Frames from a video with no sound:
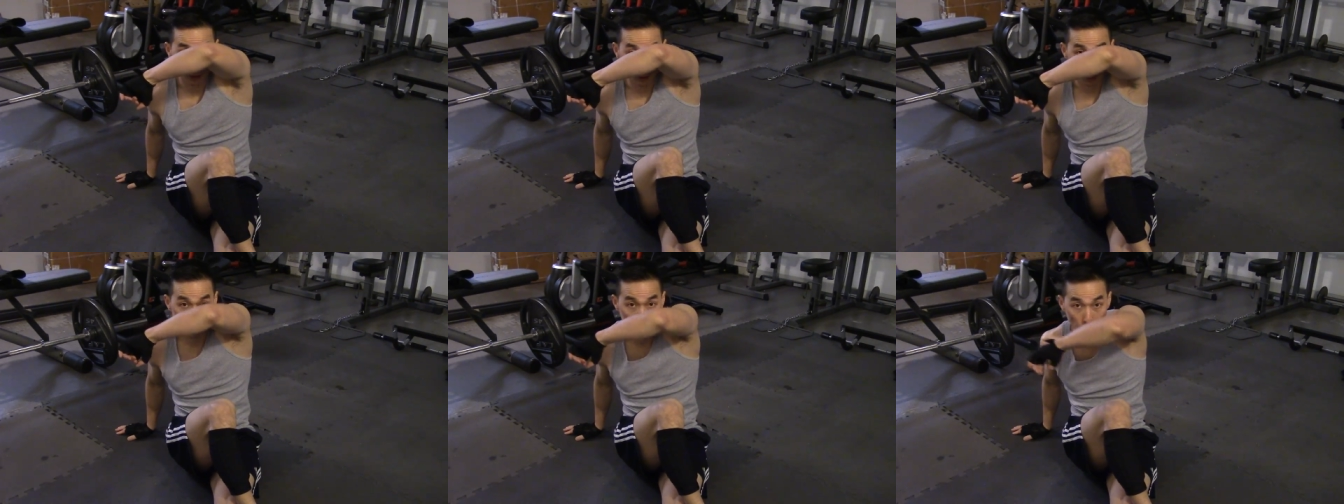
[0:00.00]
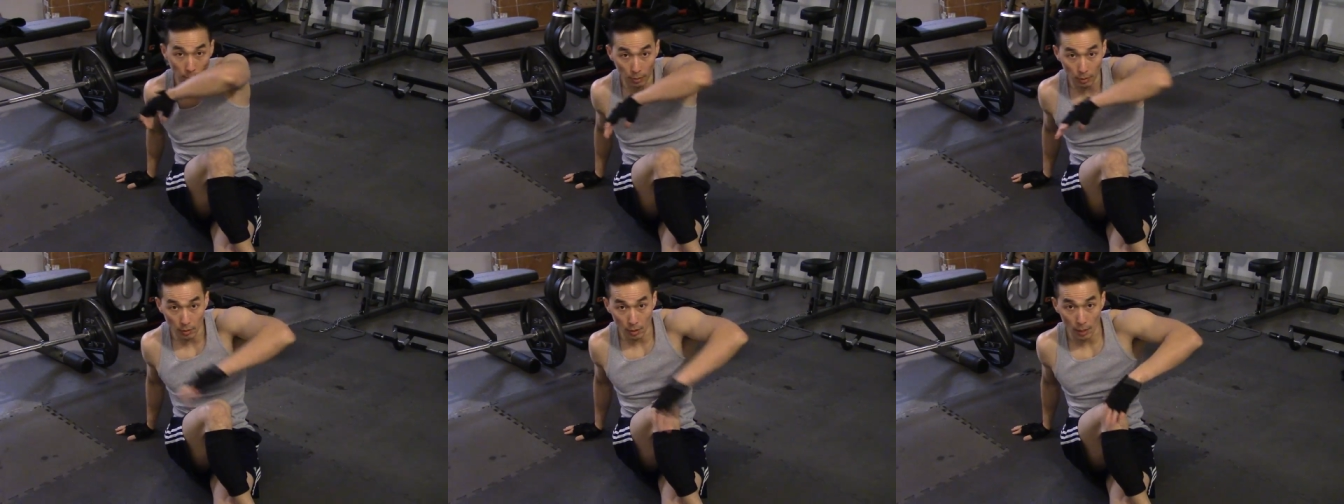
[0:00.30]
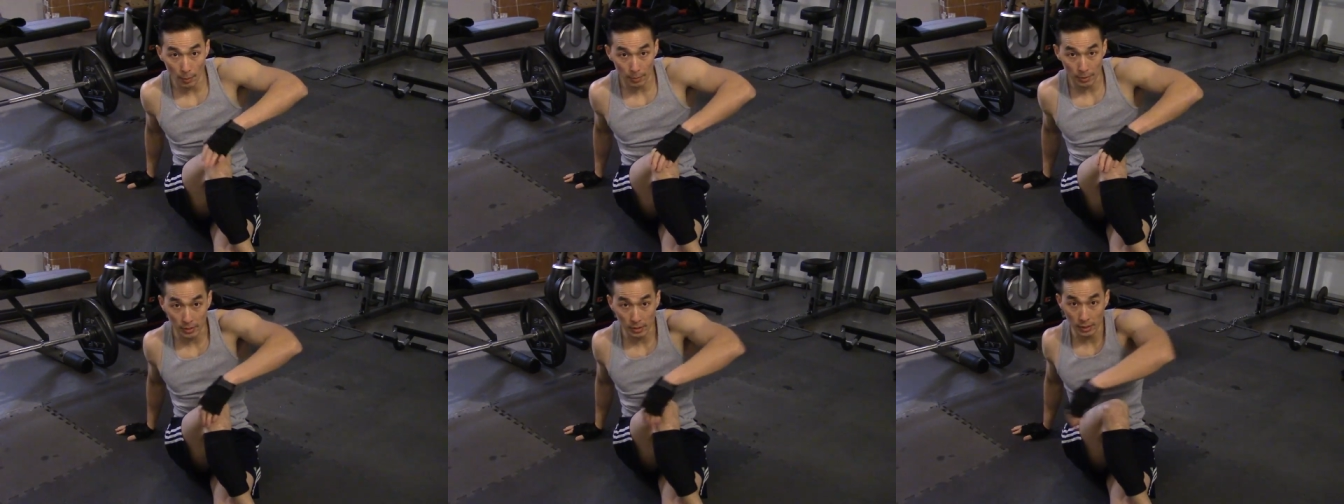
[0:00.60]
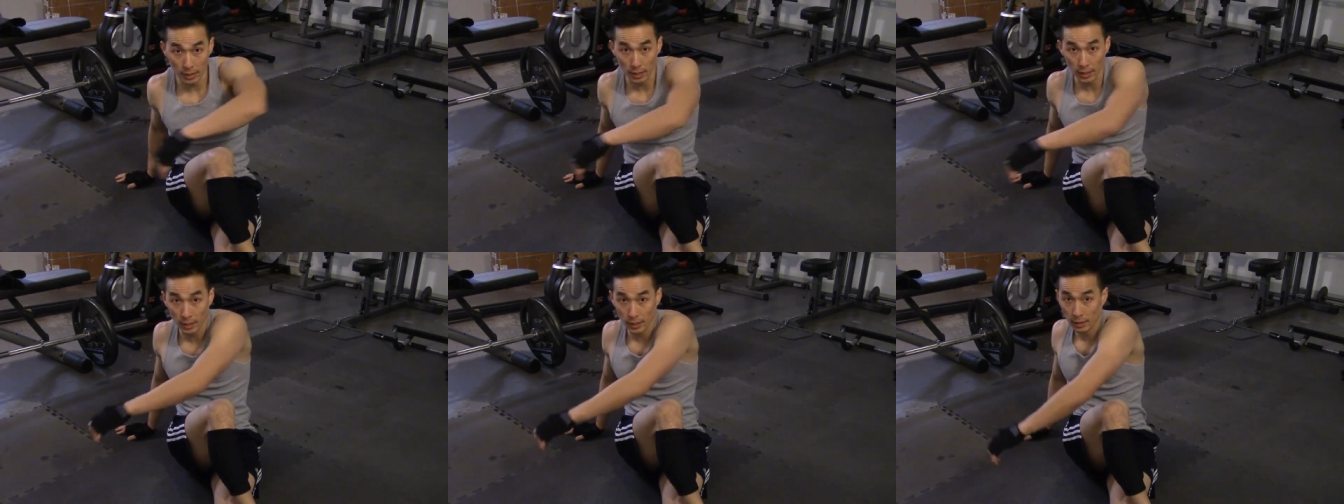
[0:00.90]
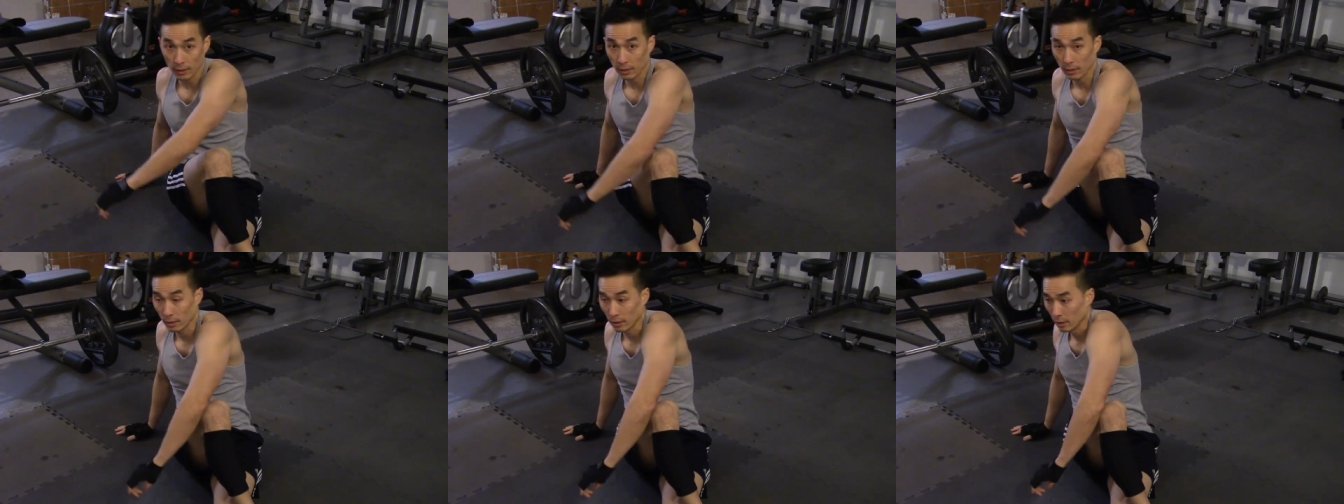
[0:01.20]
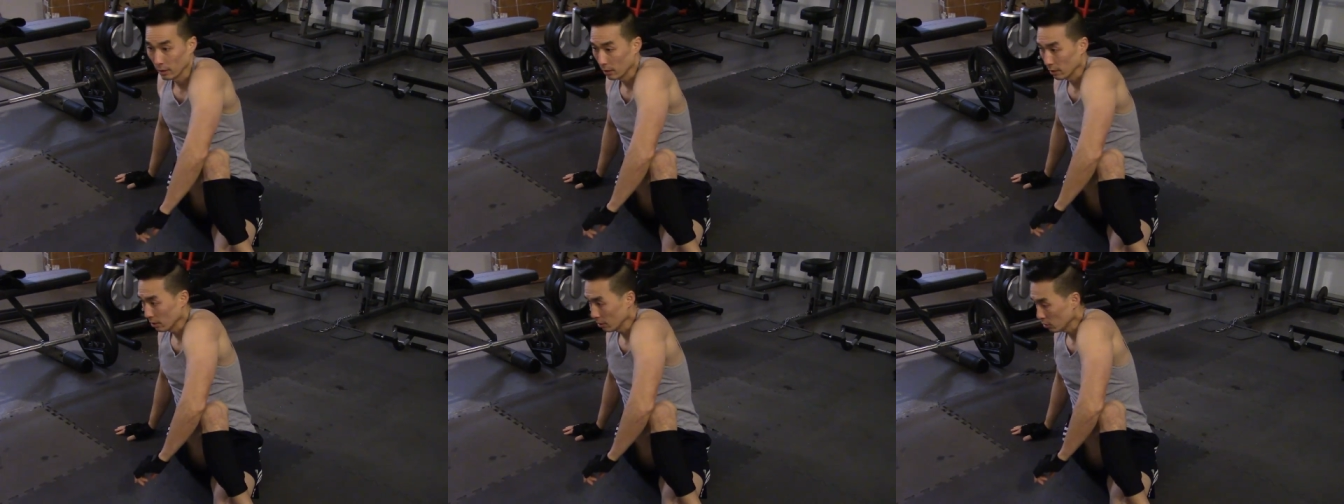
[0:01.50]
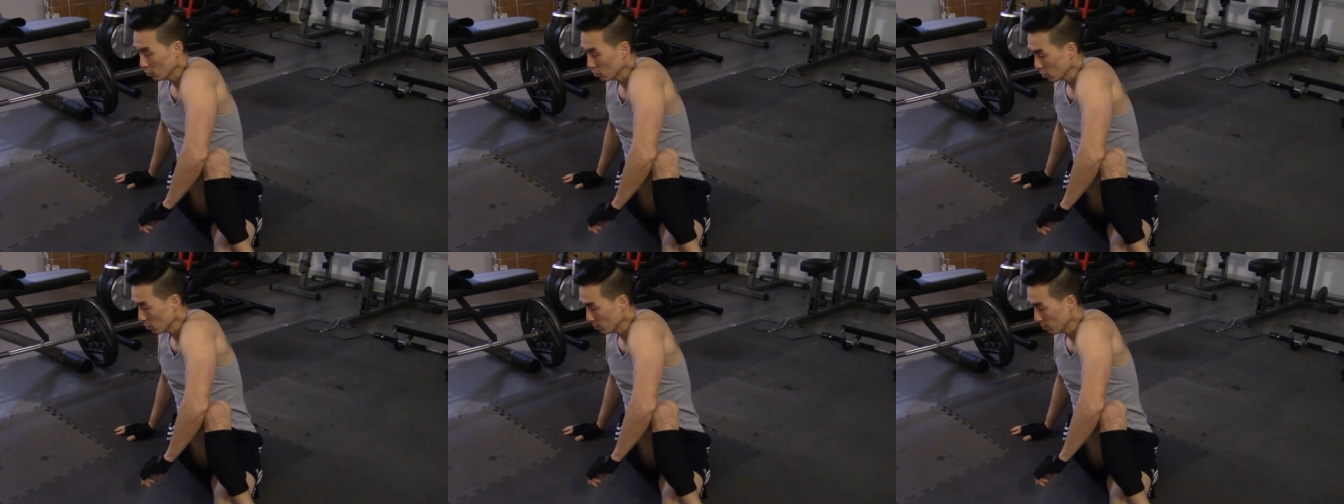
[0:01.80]
elbow opposite hand,
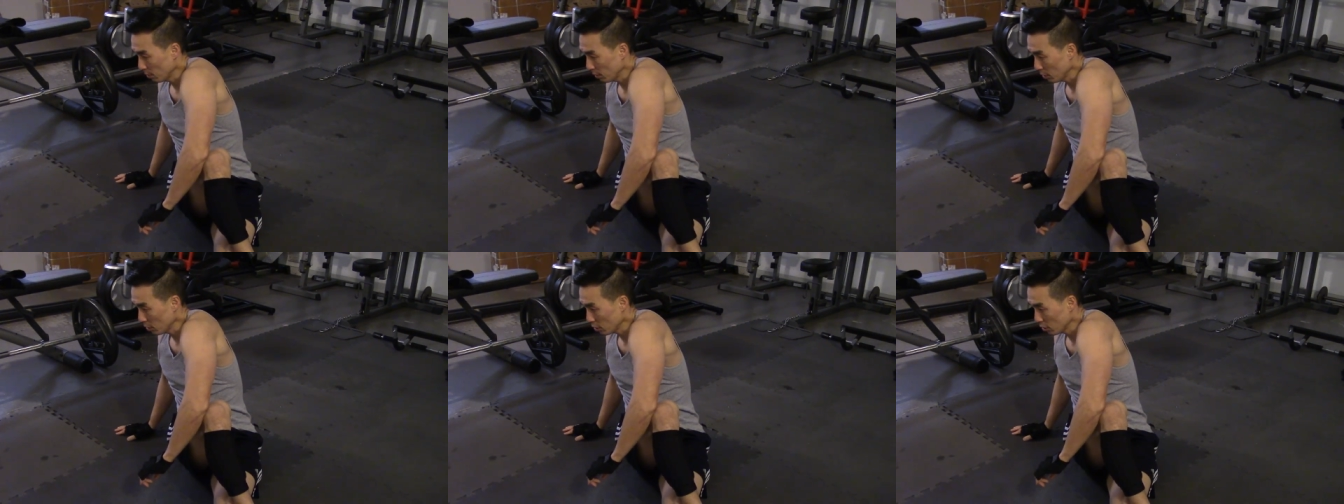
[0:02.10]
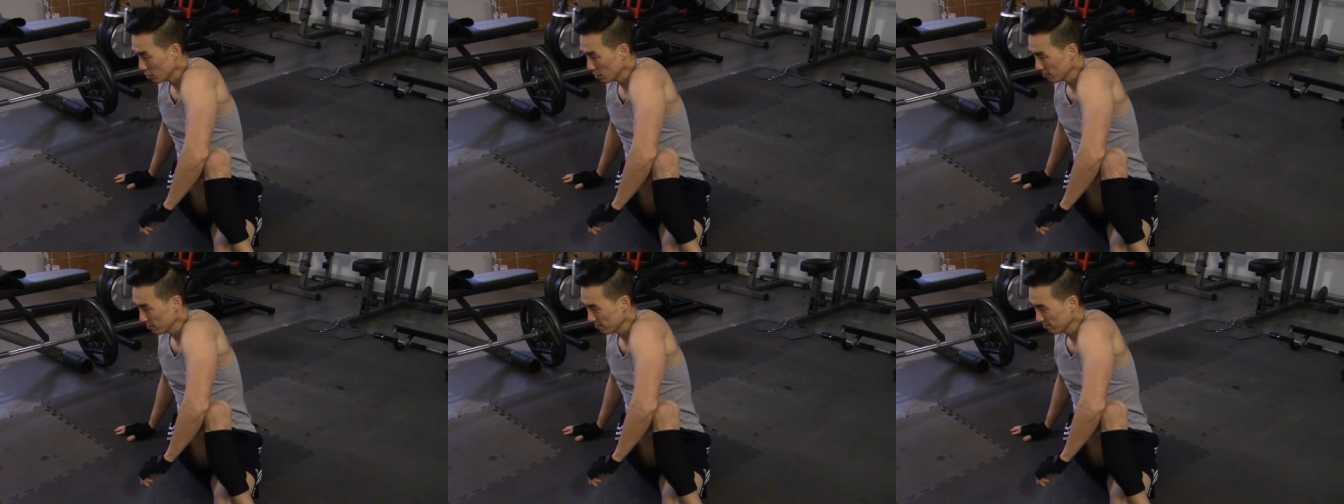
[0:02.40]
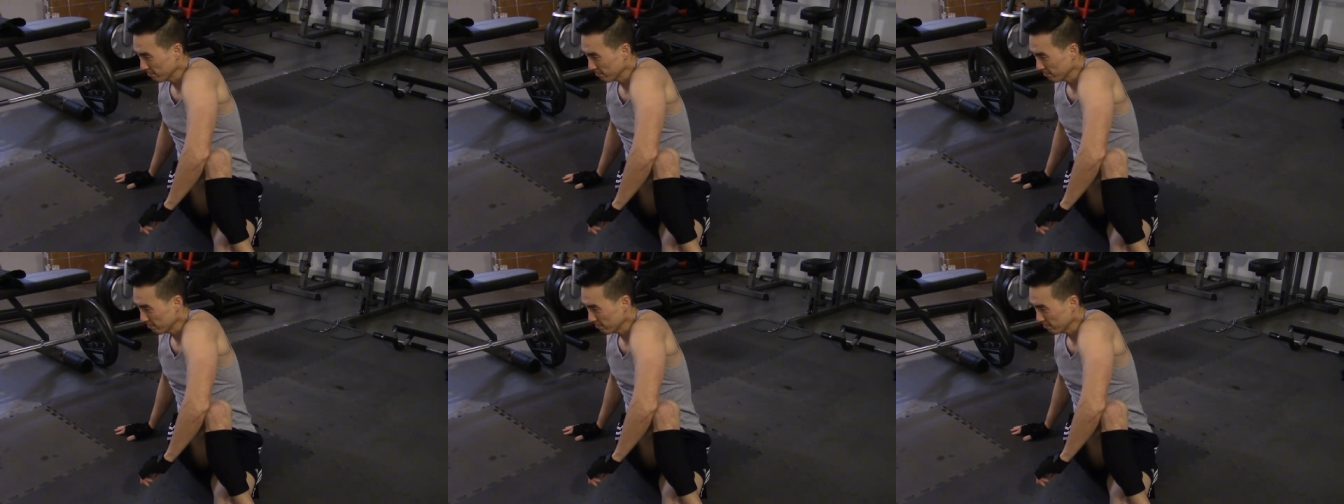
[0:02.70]
just push